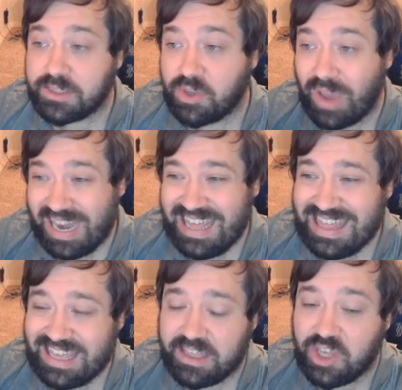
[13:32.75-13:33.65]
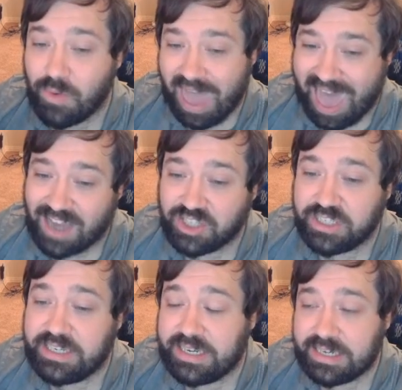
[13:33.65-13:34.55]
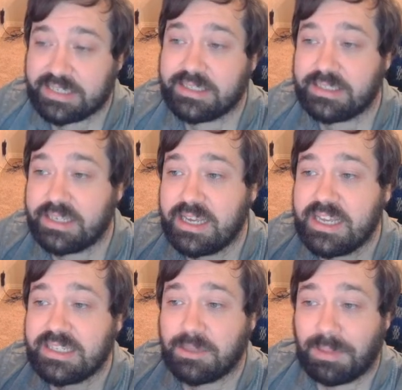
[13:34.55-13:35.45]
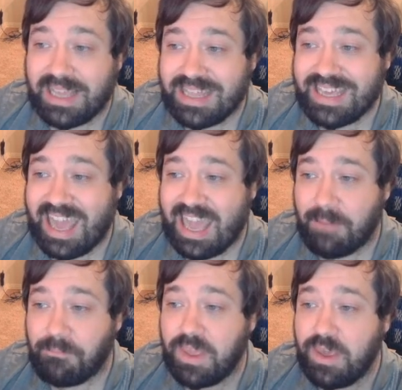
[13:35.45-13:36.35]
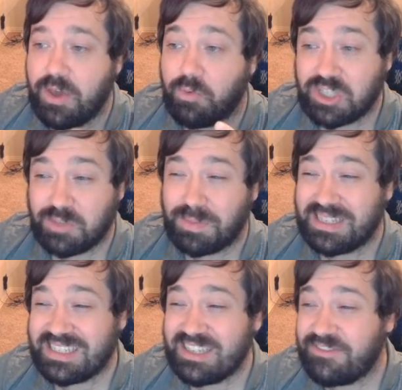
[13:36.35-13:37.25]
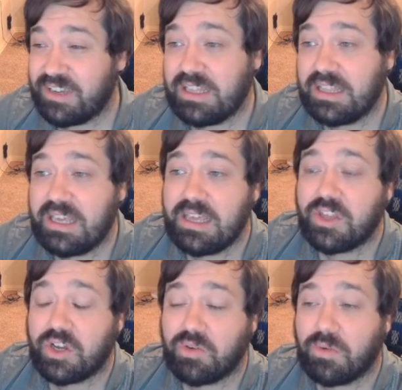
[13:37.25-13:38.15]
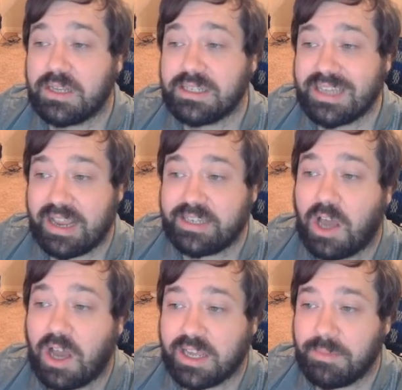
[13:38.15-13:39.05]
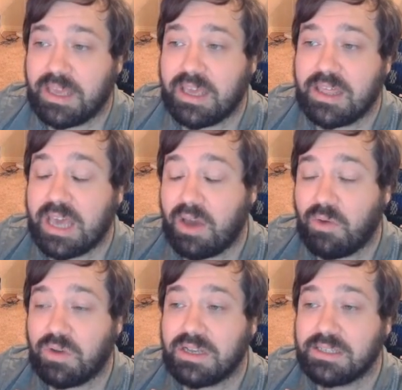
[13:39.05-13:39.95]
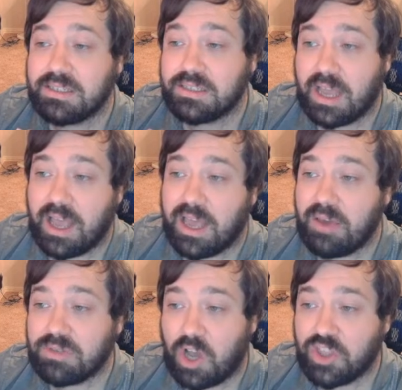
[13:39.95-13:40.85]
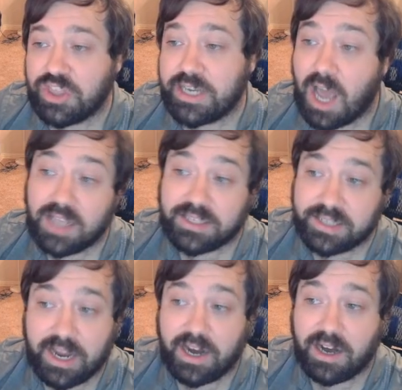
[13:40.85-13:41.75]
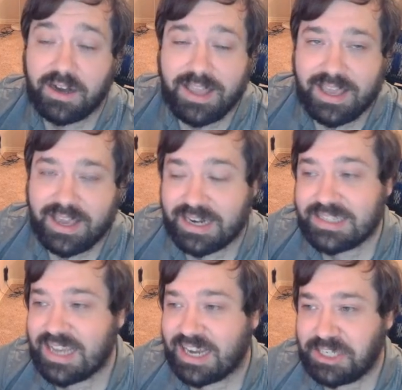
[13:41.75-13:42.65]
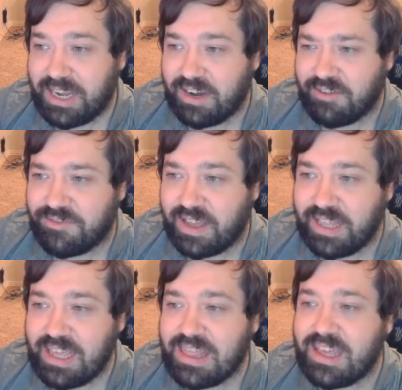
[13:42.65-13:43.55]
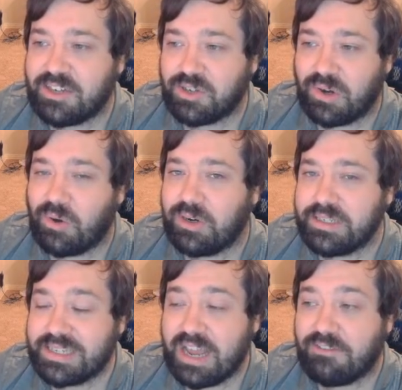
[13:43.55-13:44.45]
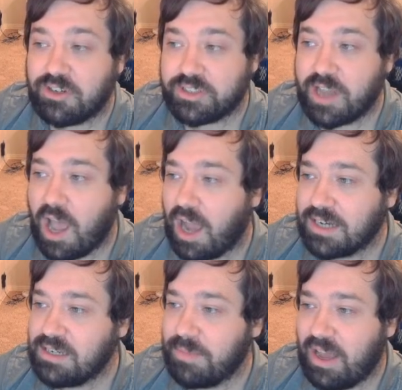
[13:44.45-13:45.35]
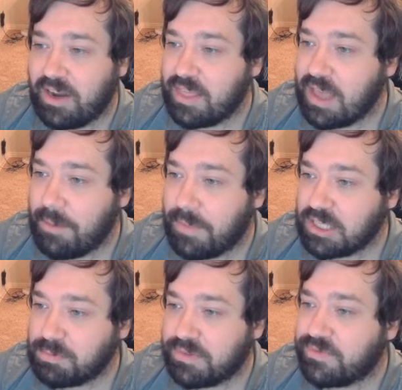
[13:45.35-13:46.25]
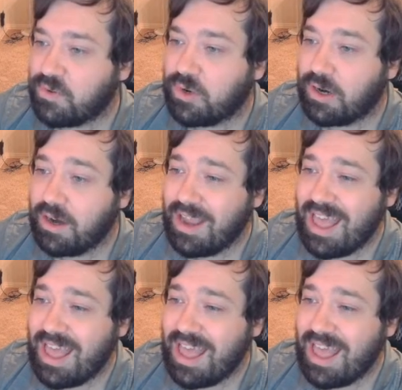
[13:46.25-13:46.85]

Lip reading: So anything that you actually needed to play the game, which specifically there was a document that was, it was called the Dossier. And it's actually kind of funny that Dragori's never talked about it that much before.